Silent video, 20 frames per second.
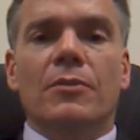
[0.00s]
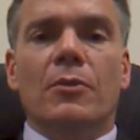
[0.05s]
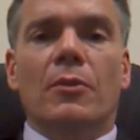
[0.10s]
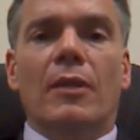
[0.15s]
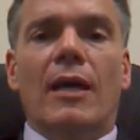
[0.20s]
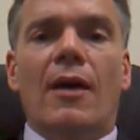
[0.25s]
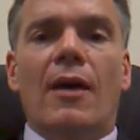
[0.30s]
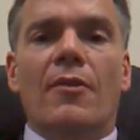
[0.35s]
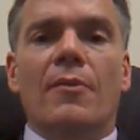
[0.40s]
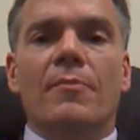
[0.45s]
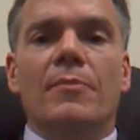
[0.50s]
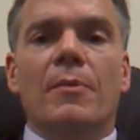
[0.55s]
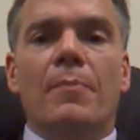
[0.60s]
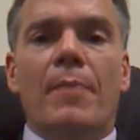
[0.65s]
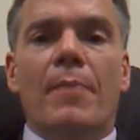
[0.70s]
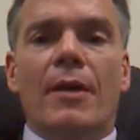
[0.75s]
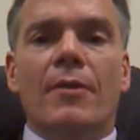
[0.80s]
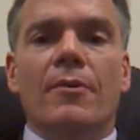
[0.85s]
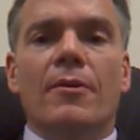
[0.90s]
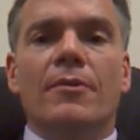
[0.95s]
to allow them to
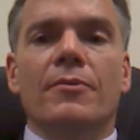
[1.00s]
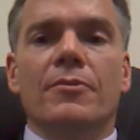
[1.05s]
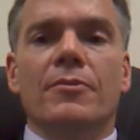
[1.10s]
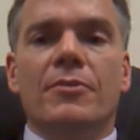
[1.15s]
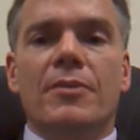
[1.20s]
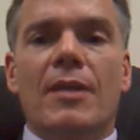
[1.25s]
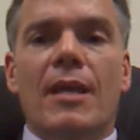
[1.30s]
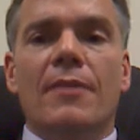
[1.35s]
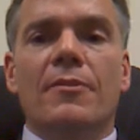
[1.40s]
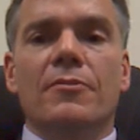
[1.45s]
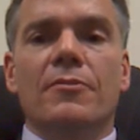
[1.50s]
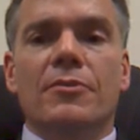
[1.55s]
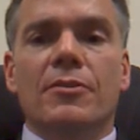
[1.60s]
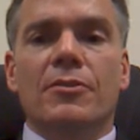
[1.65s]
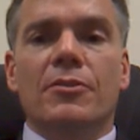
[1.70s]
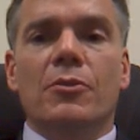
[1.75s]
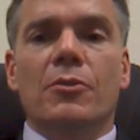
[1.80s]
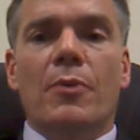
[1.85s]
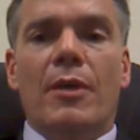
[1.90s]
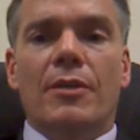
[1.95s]
better understand their
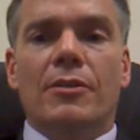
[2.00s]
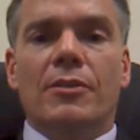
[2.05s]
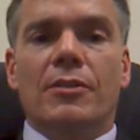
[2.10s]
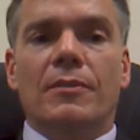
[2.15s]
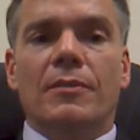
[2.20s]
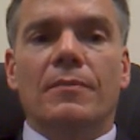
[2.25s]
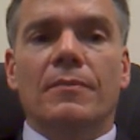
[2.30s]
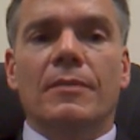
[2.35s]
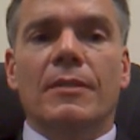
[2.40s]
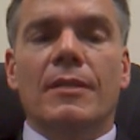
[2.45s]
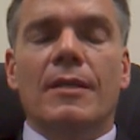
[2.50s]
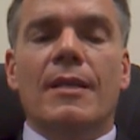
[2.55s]
situation